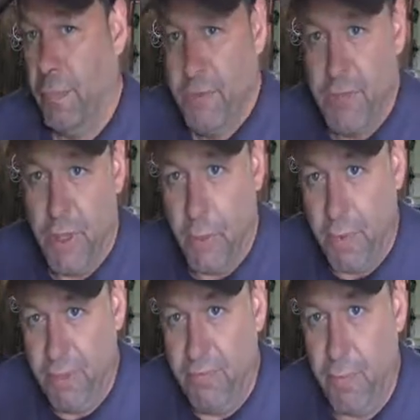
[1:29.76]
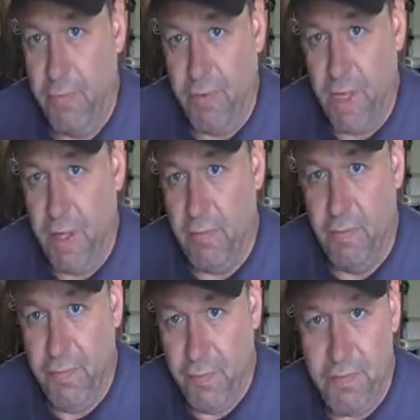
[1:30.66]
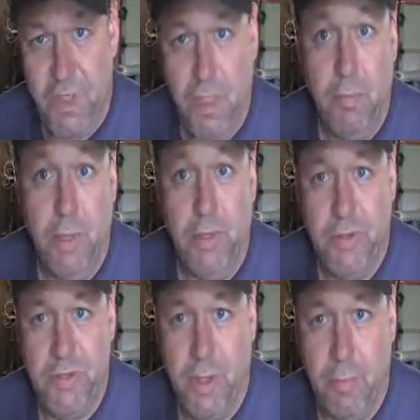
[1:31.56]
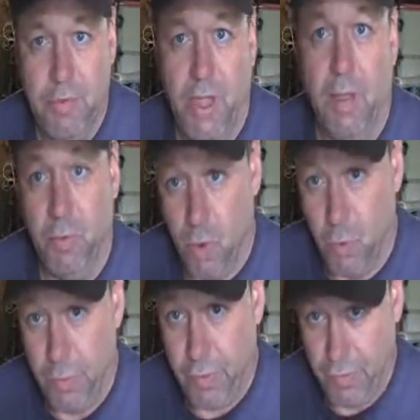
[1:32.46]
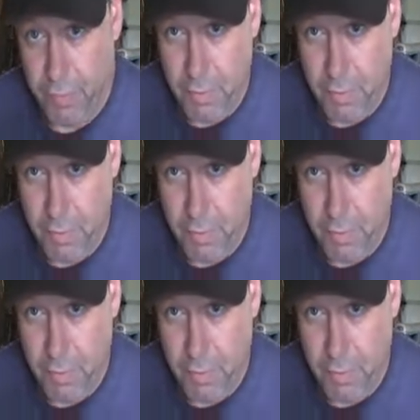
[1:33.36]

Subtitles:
stay away from the 5 and 15 minute setup time. Go with the